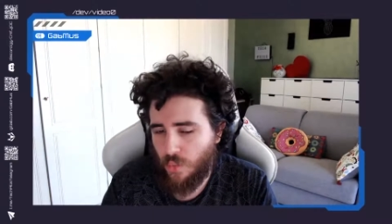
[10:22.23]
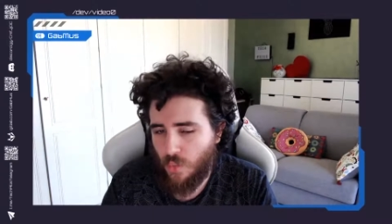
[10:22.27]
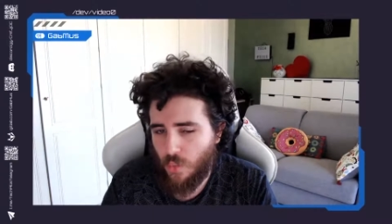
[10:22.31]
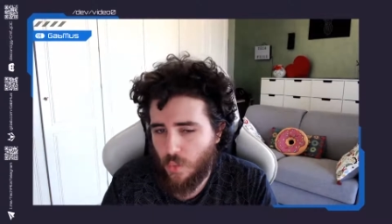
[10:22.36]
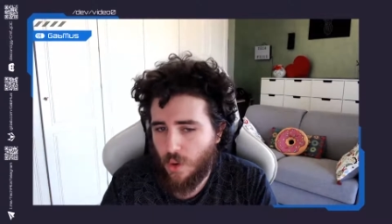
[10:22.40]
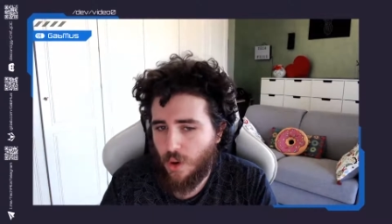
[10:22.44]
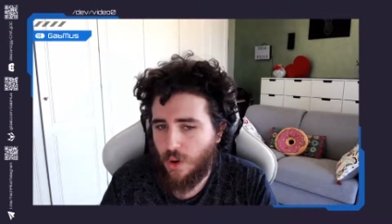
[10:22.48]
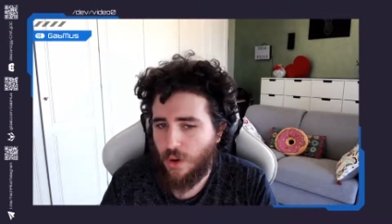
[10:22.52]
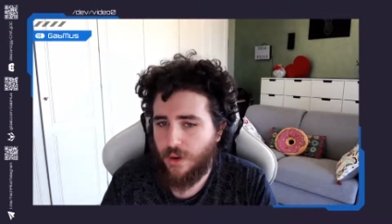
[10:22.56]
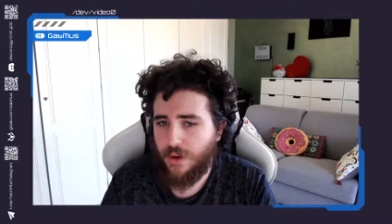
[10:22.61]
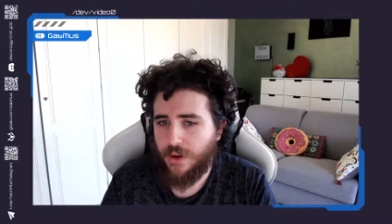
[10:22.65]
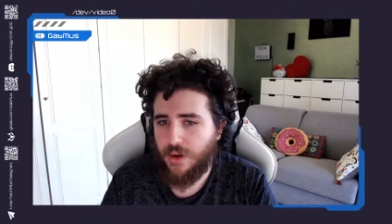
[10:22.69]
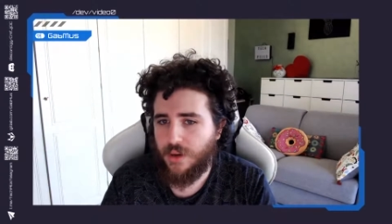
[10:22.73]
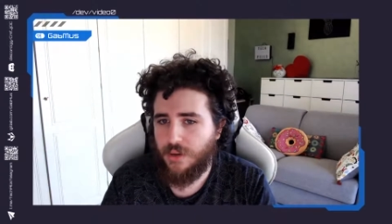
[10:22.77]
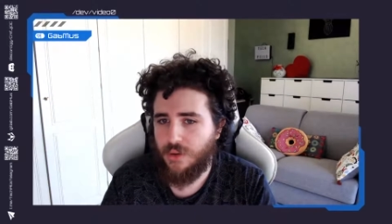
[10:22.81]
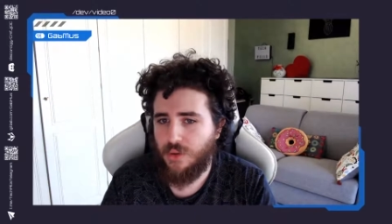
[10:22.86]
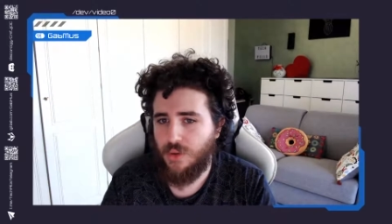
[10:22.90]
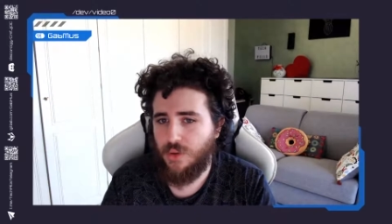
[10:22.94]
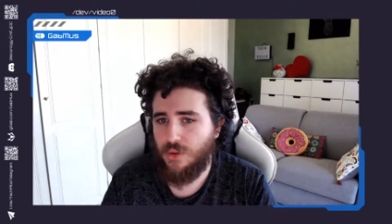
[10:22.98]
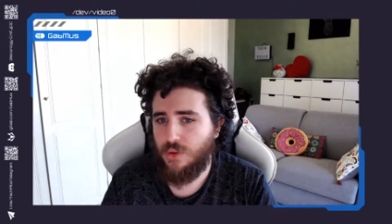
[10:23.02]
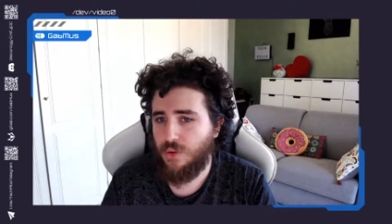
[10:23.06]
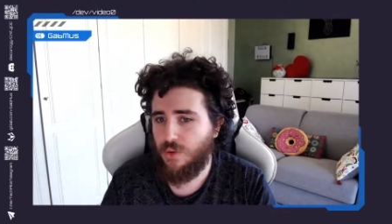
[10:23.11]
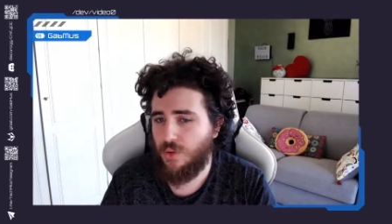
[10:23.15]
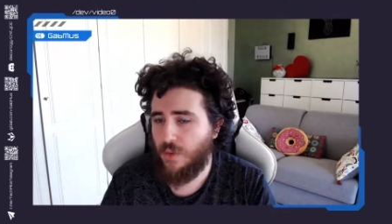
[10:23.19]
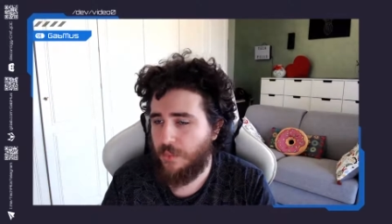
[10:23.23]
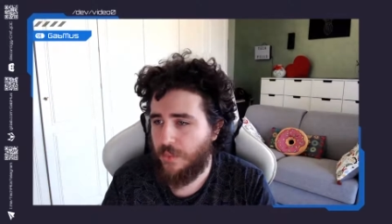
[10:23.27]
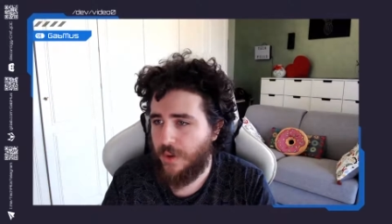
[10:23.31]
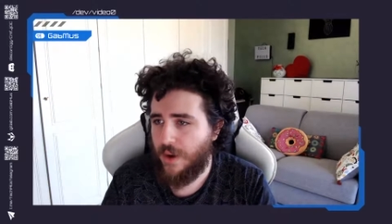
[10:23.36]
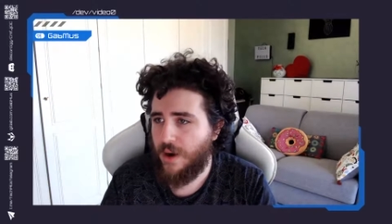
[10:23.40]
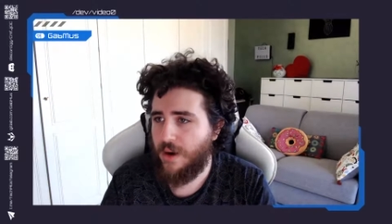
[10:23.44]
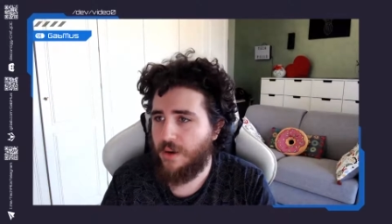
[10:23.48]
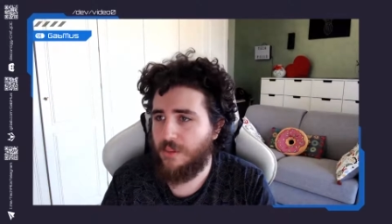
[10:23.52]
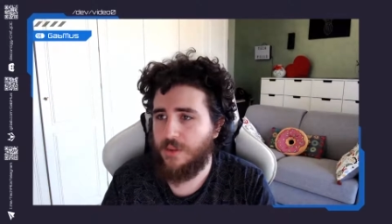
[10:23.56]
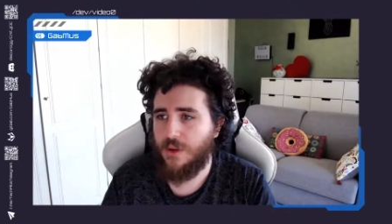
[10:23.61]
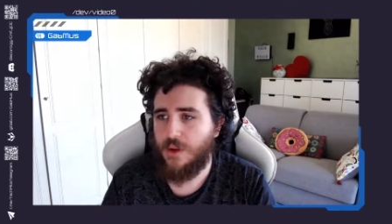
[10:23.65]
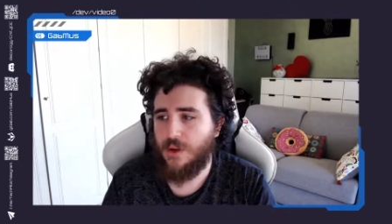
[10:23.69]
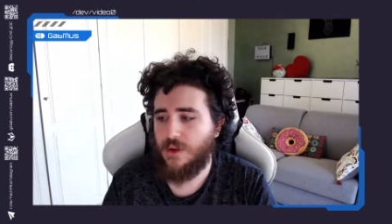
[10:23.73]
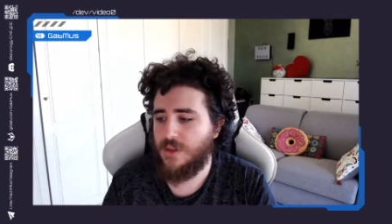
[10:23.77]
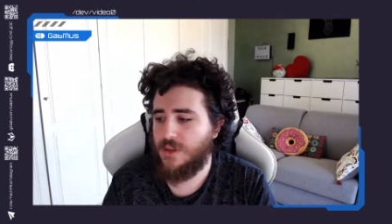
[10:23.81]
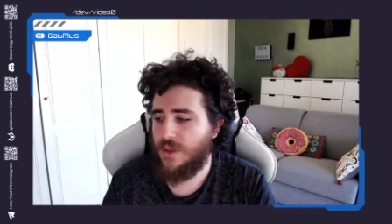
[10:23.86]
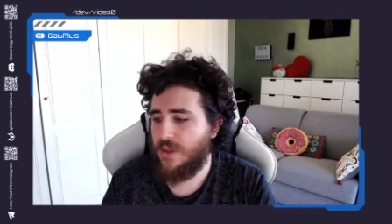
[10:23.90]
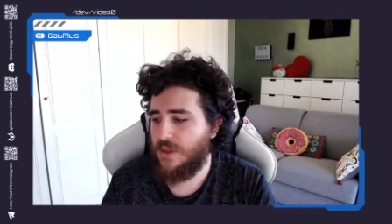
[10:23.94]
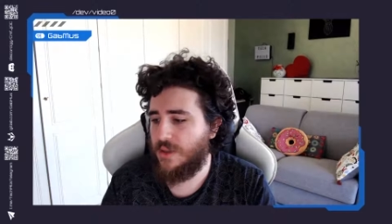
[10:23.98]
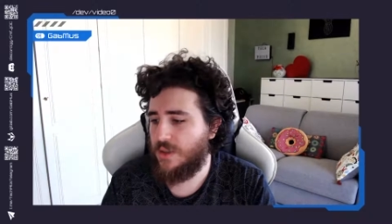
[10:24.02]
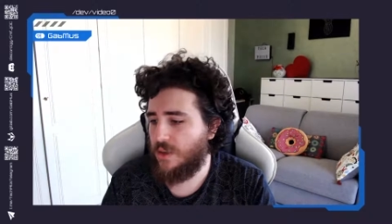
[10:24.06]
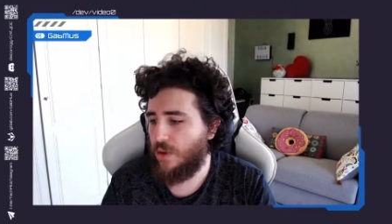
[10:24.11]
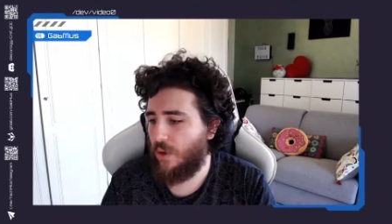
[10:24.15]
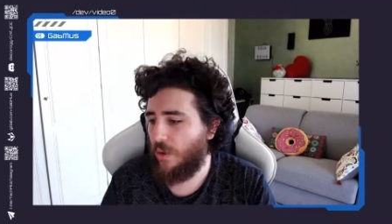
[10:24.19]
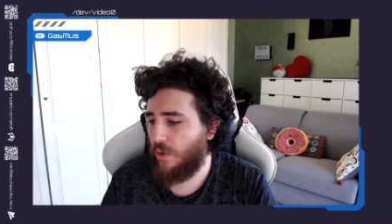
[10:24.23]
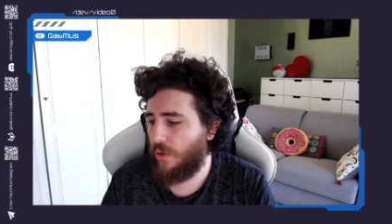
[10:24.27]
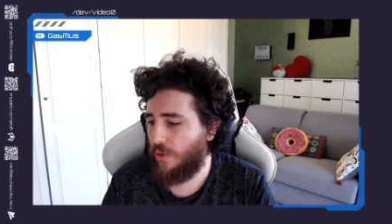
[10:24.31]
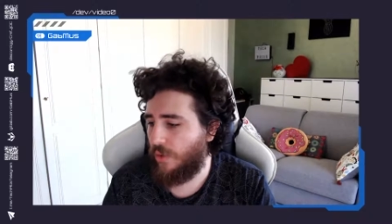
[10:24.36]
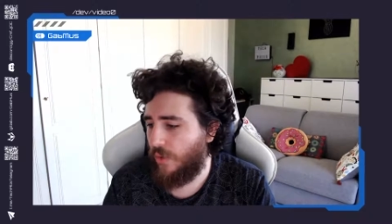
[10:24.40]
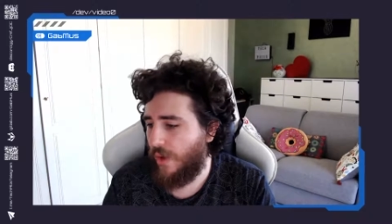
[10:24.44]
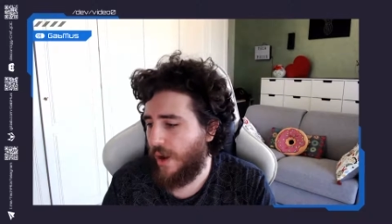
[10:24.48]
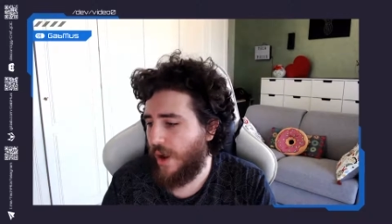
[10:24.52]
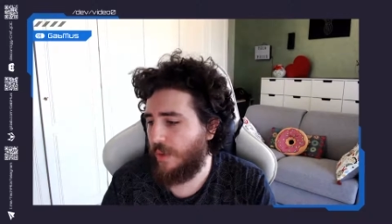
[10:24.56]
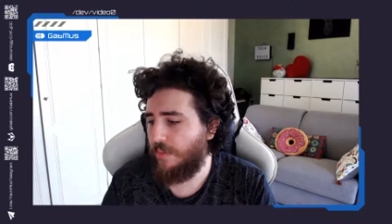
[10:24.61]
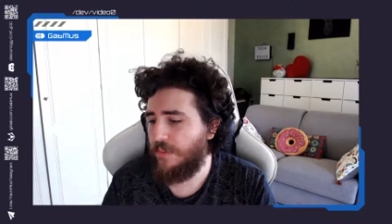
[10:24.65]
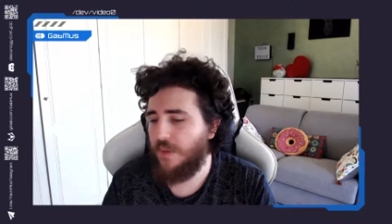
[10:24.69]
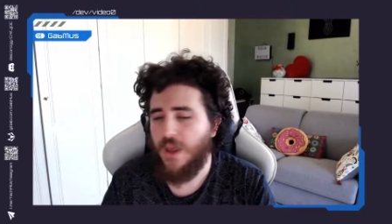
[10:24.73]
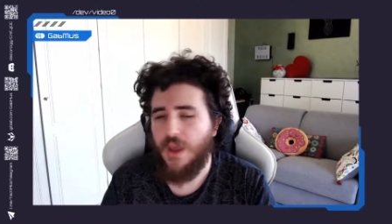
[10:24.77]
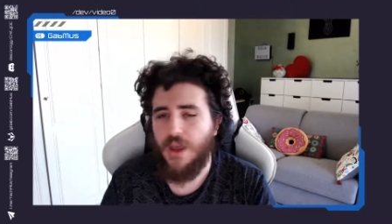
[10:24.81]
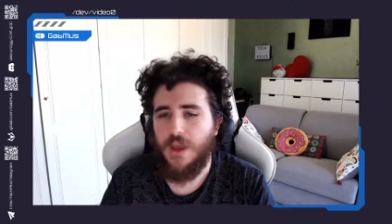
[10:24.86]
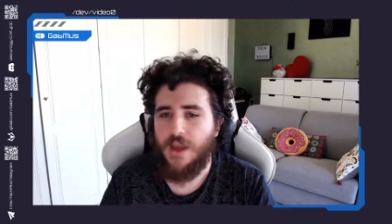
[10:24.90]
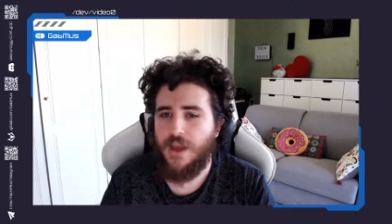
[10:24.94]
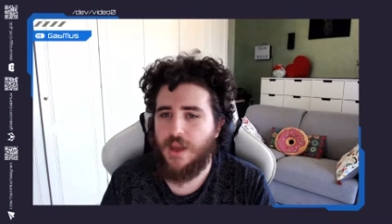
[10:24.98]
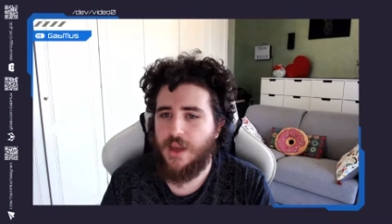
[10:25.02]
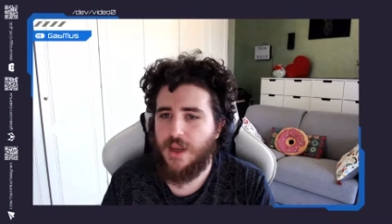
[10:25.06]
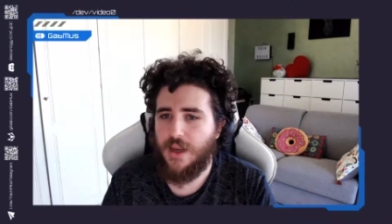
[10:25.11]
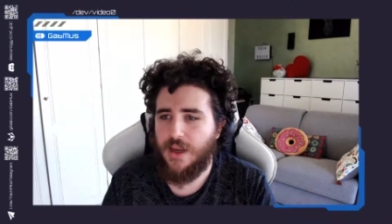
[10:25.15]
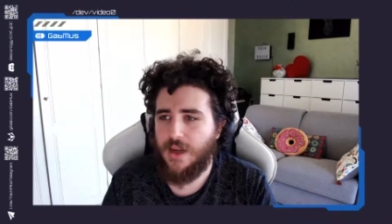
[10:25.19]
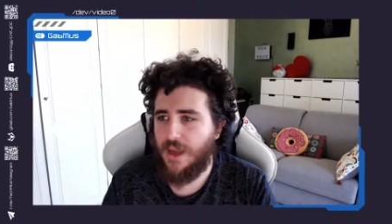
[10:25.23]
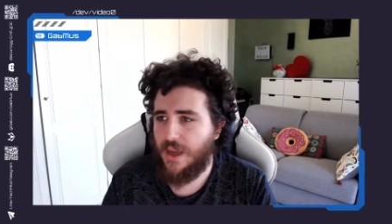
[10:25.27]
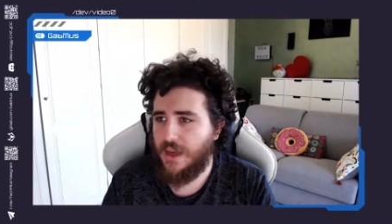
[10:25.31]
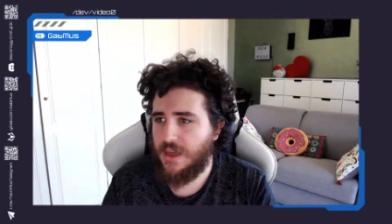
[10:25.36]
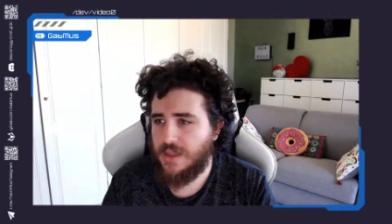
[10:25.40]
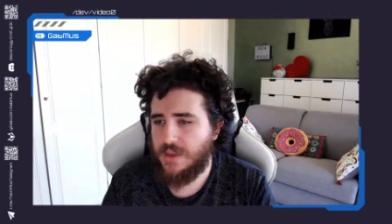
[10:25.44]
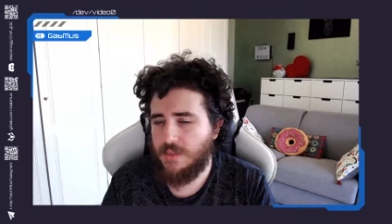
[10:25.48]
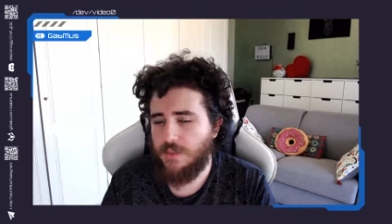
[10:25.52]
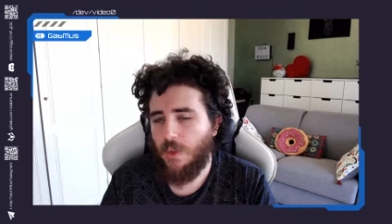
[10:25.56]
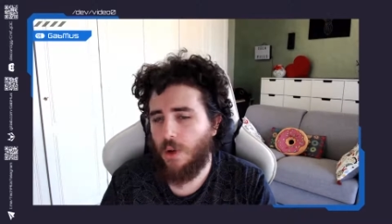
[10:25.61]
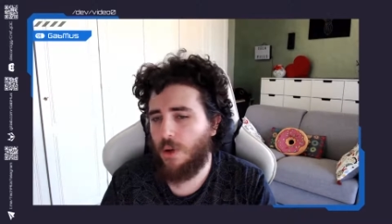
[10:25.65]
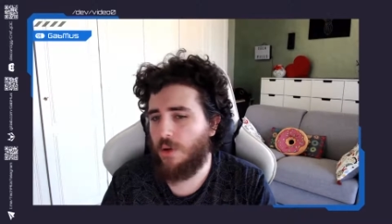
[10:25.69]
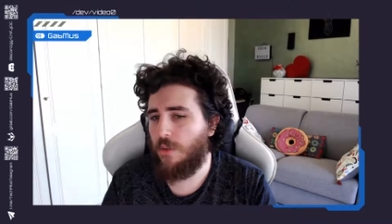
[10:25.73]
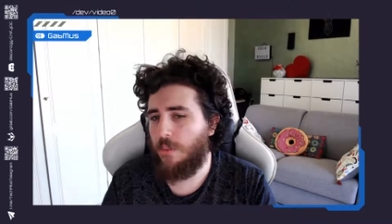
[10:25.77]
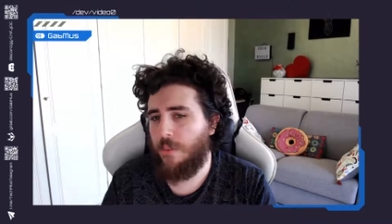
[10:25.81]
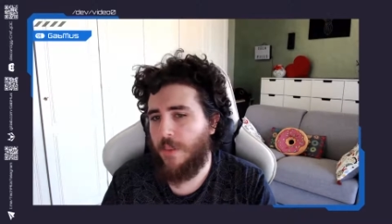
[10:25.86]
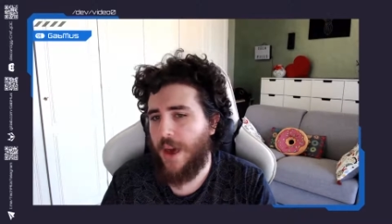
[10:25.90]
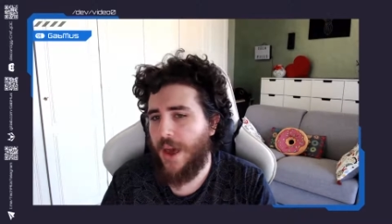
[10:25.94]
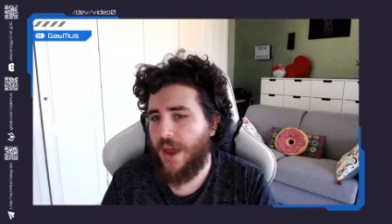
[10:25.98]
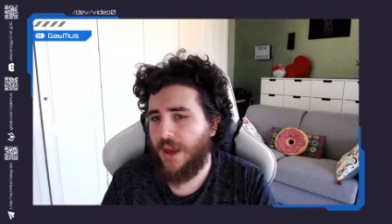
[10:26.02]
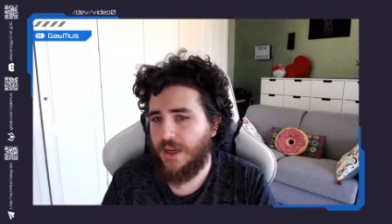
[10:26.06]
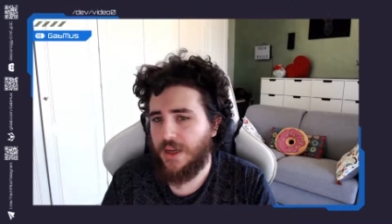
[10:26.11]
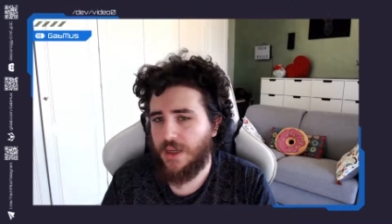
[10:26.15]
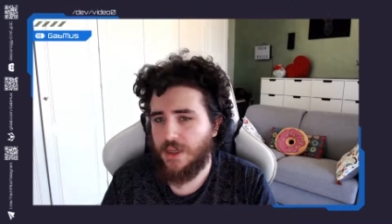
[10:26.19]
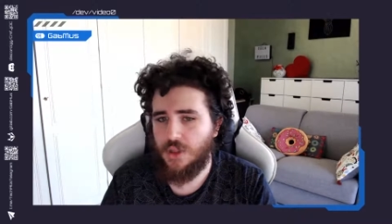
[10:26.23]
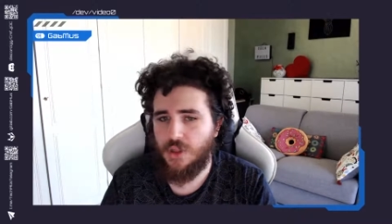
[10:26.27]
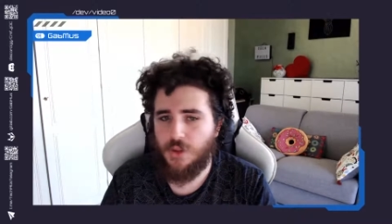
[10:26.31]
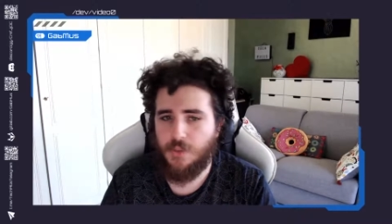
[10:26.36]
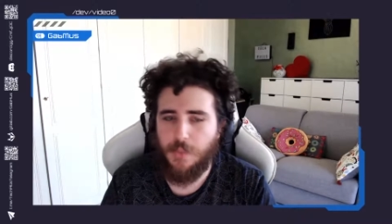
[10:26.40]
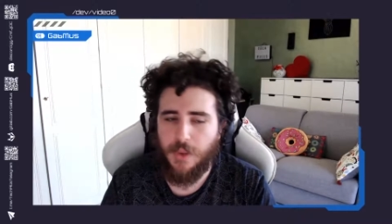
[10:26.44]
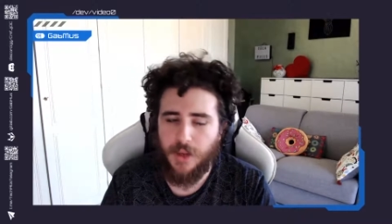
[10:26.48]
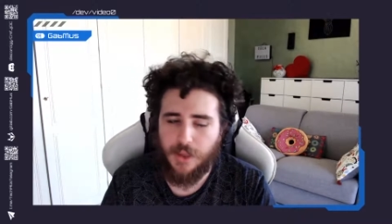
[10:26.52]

work to repair, because it's all crammed in a smaller package.